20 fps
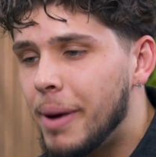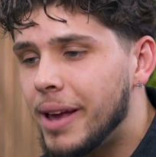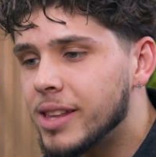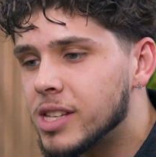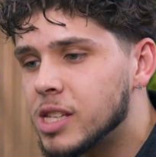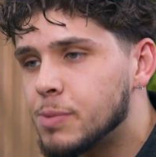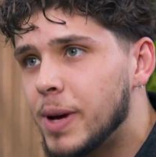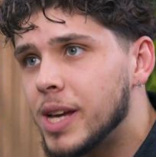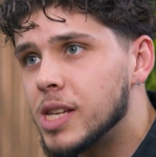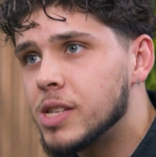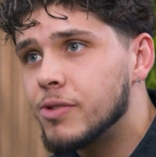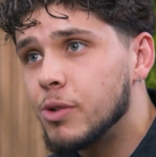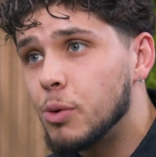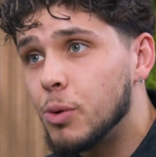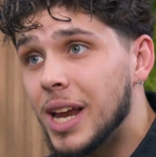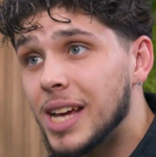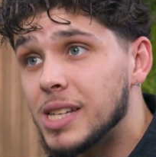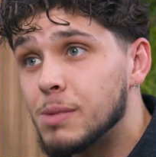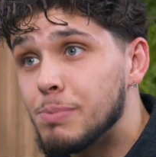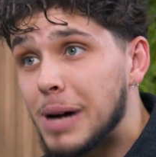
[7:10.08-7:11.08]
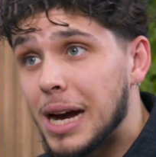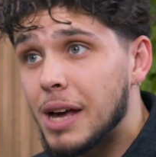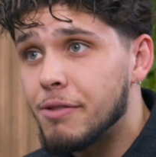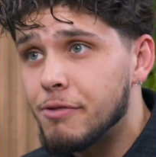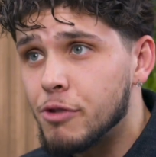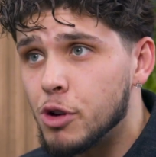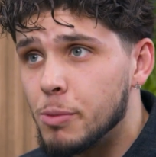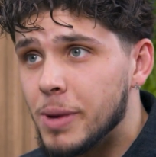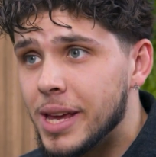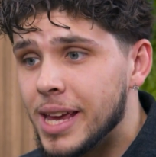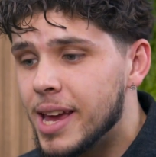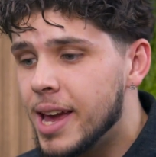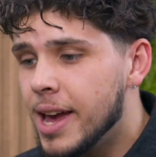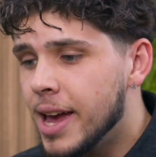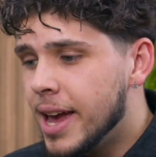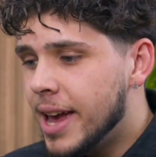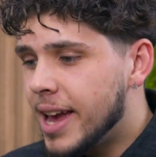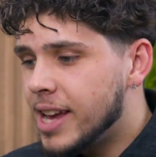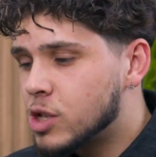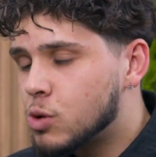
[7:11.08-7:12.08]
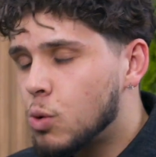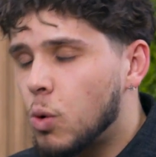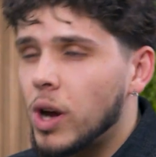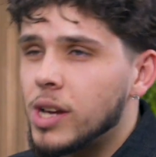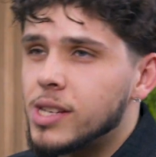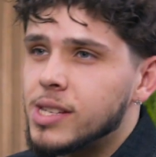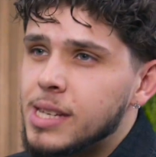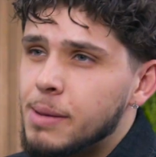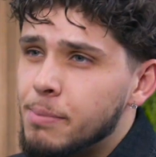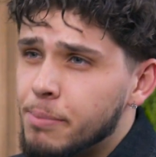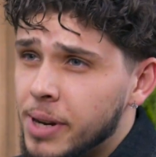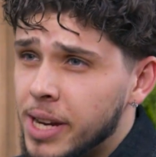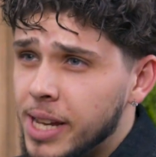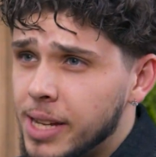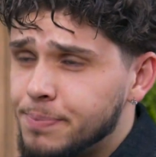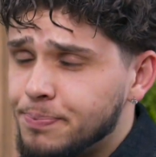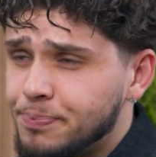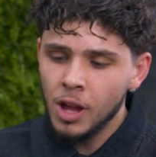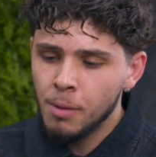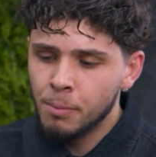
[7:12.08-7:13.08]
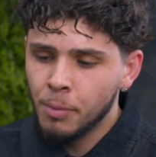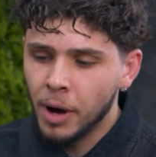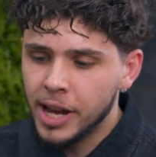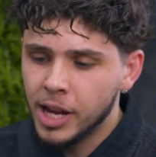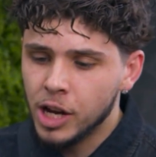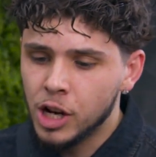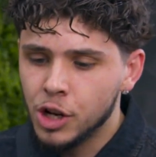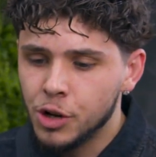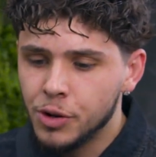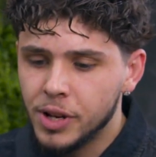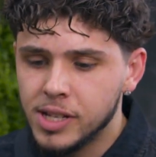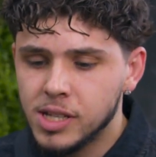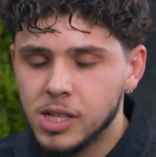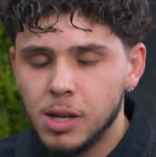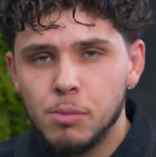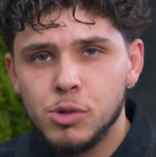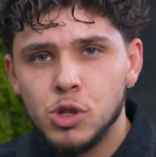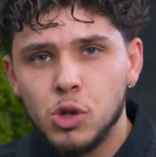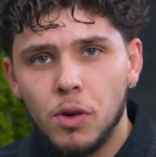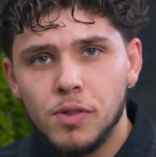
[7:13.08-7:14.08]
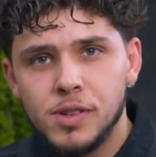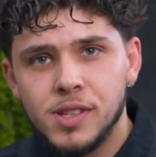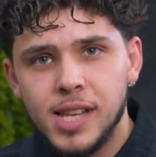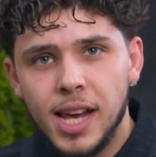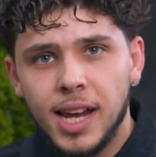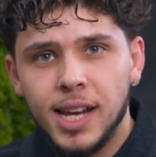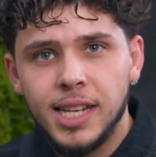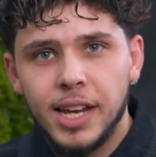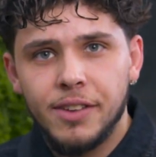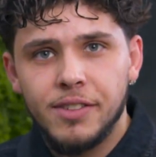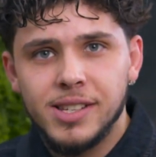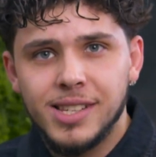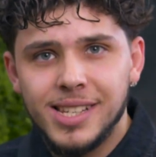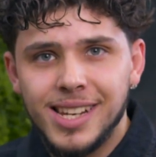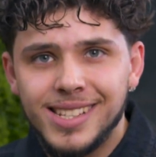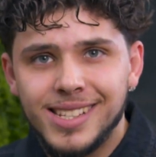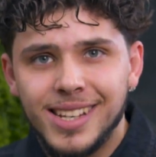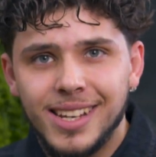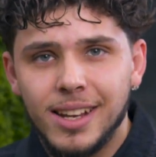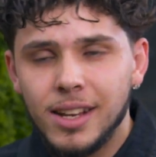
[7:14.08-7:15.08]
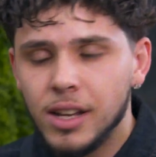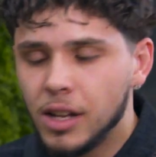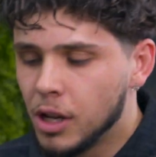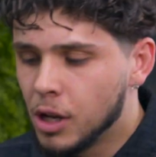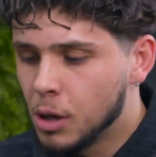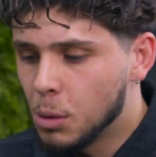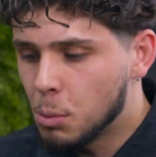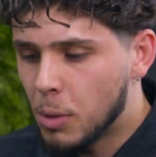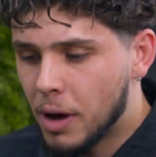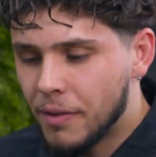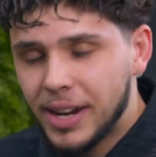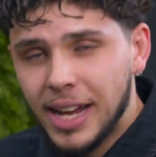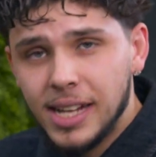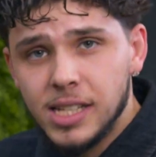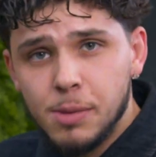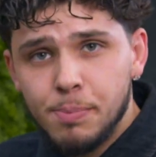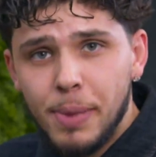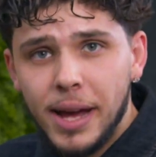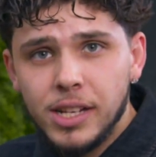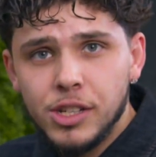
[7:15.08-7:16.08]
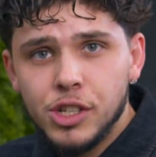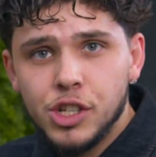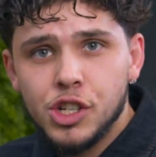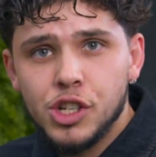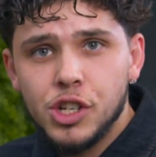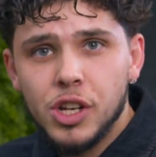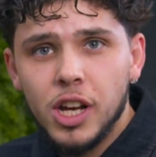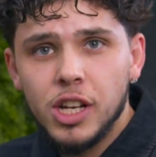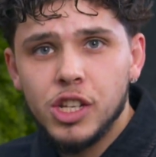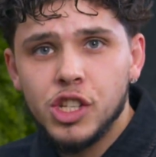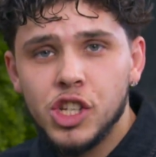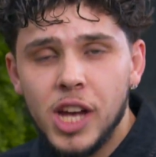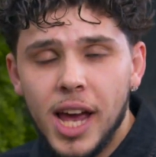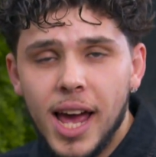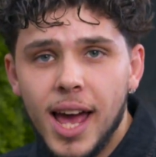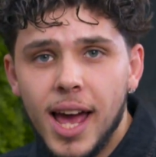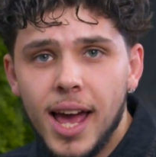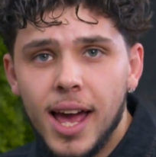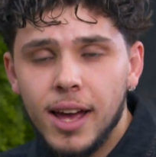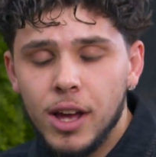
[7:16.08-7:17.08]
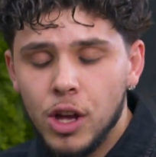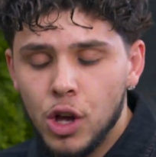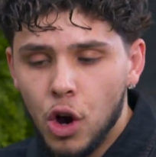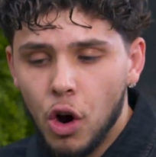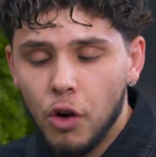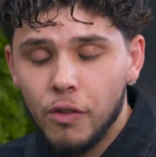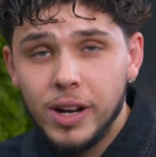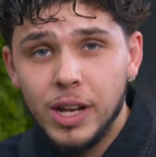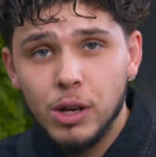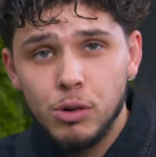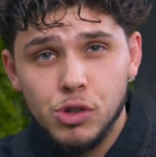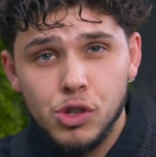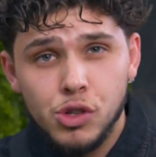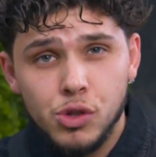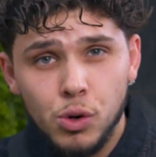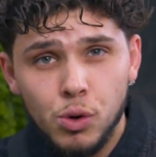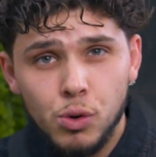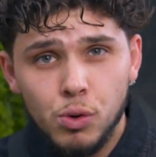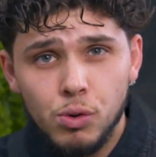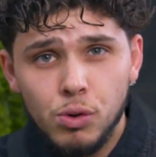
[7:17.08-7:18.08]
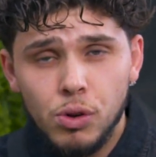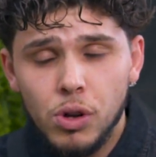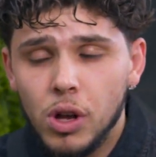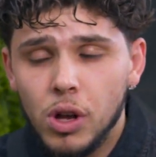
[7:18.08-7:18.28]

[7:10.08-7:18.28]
make the space feel less bathroomy, is quite simply by including some sort of secondary seating. Whether that's a bench, a chair, or a little stool,